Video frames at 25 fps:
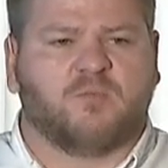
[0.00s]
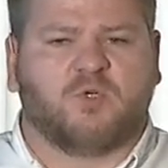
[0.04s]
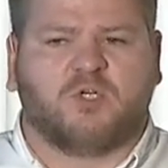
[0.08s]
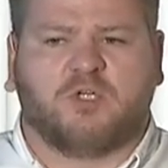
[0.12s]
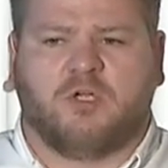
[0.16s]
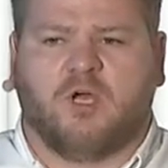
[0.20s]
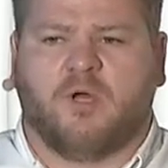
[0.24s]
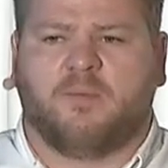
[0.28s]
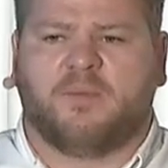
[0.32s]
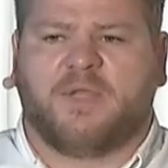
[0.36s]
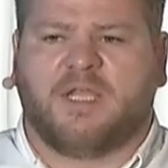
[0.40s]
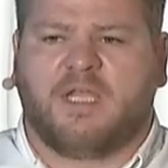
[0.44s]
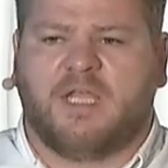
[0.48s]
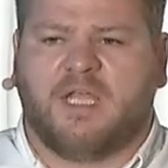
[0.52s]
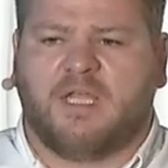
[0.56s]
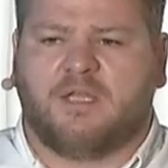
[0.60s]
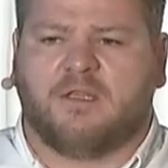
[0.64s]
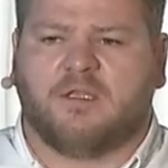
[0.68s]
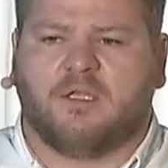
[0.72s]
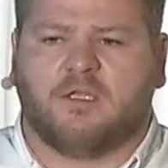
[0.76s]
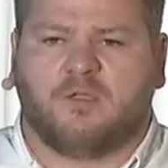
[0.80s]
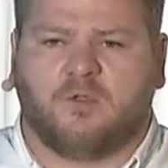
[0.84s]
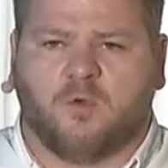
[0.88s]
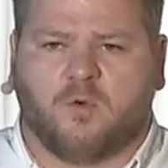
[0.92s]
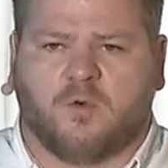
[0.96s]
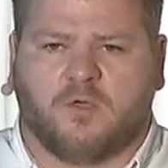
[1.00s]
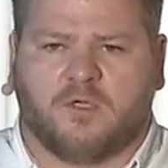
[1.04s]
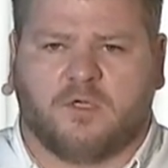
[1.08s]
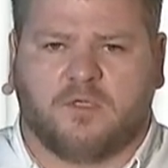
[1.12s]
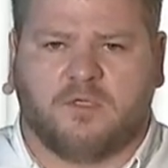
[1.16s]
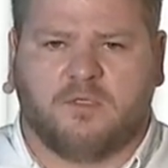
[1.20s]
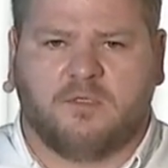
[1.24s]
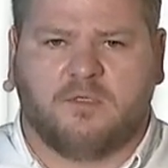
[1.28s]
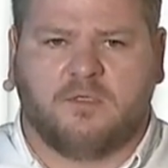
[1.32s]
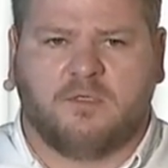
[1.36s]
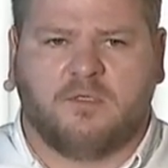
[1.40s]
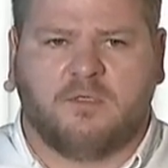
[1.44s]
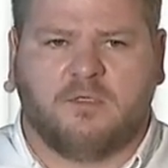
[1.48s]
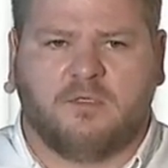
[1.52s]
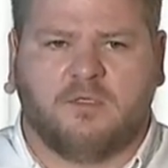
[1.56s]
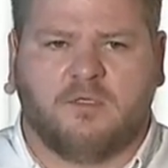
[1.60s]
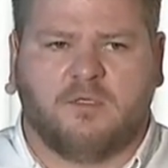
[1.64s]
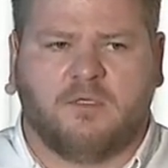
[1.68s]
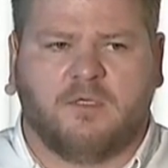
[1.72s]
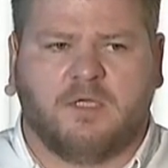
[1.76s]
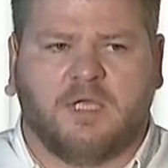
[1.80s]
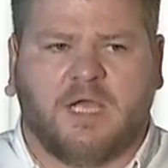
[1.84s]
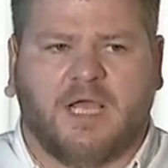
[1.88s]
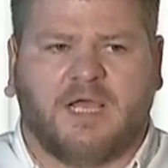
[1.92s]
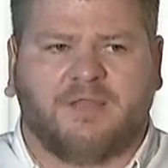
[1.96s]
coming in the door,
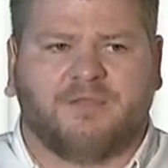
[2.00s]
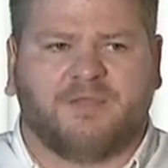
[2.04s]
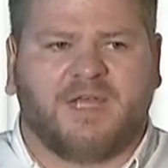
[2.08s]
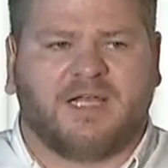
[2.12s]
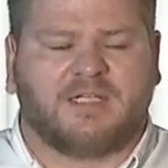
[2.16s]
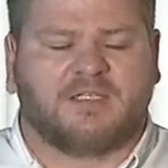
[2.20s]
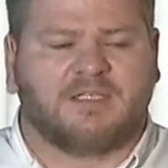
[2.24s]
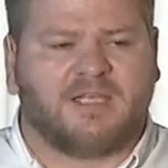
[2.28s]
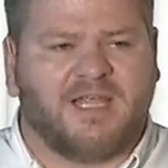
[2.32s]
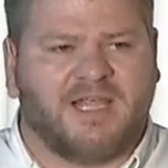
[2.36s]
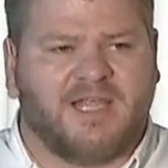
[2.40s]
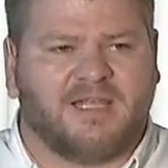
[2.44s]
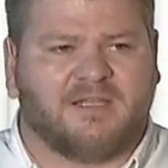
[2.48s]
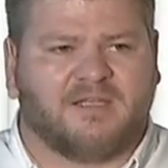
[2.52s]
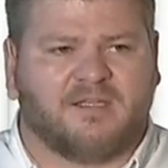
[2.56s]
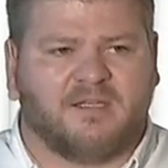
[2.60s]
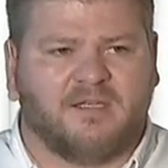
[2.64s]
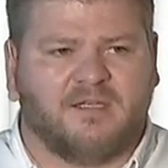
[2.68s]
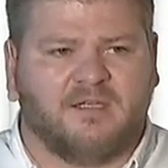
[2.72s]
and that's it.